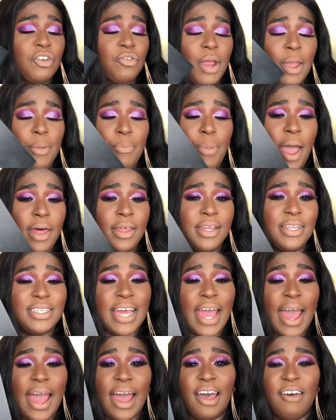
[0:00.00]
a great palette
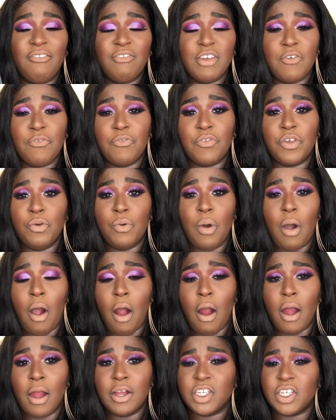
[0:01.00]
to have if you
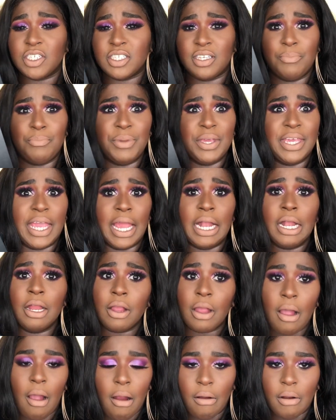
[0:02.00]
are just a
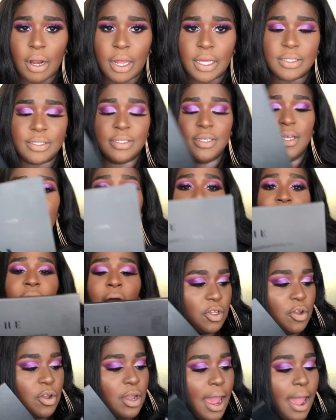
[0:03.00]
beginning artist.
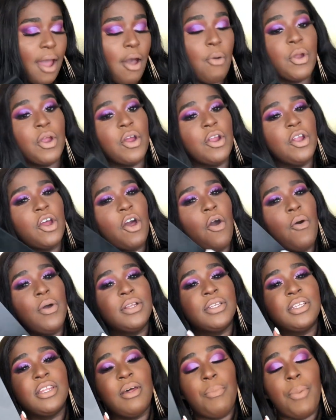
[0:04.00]
So now we're gonna go
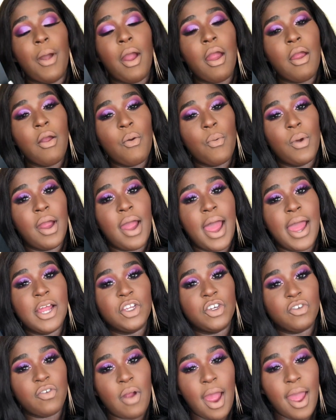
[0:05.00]
into the part where I
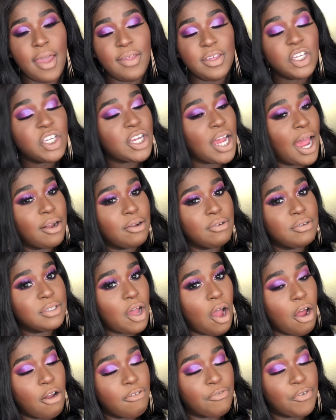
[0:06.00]
try the shadows
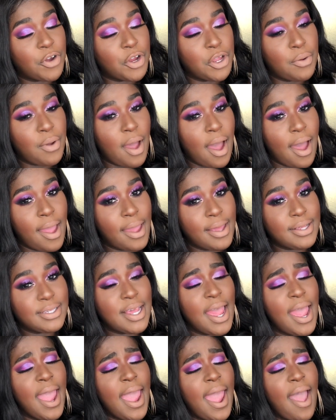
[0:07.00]
on for you guys,
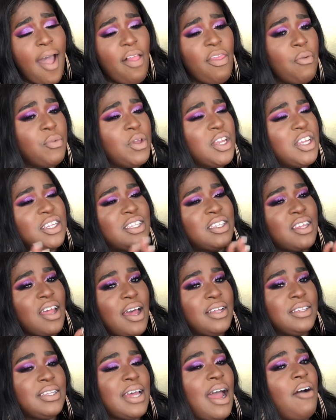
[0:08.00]
and then we
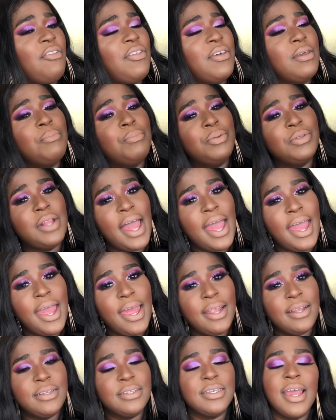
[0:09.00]
discuss how they
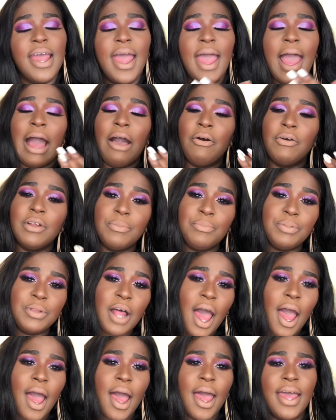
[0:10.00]
blend, how it
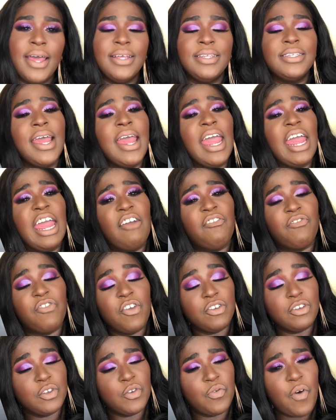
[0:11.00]
applies, if
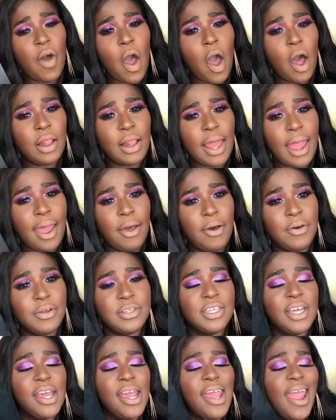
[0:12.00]
there's
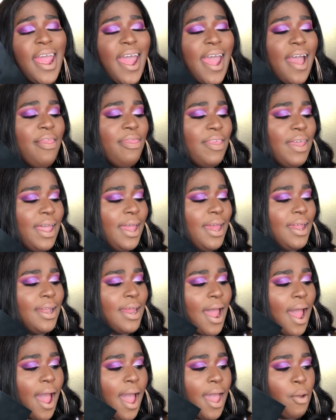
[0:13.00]
fallout, and
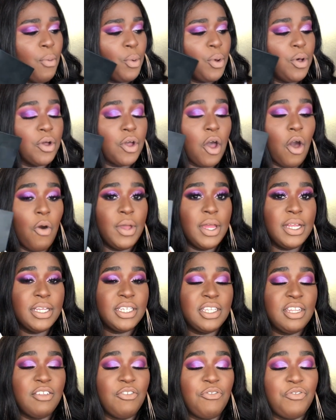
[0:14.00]
then I will go
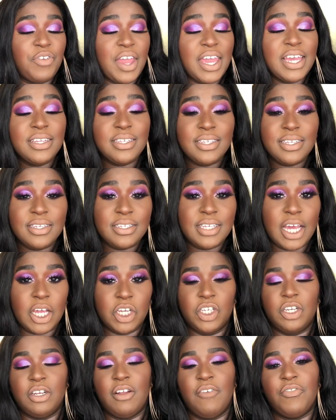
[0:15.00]
into the face
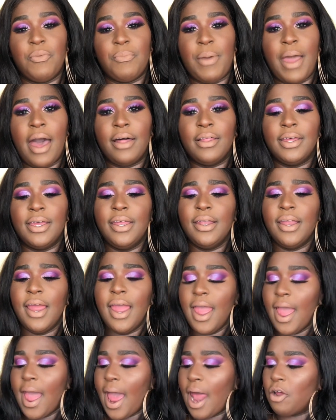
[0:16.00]
section of the palette.
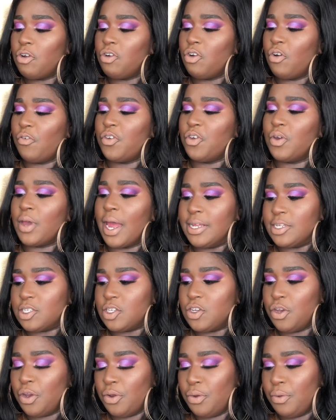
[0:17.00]
I don't know if you guys
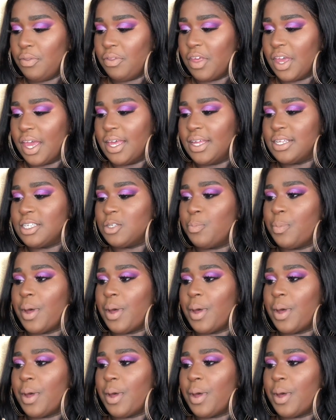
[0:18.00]
knew this,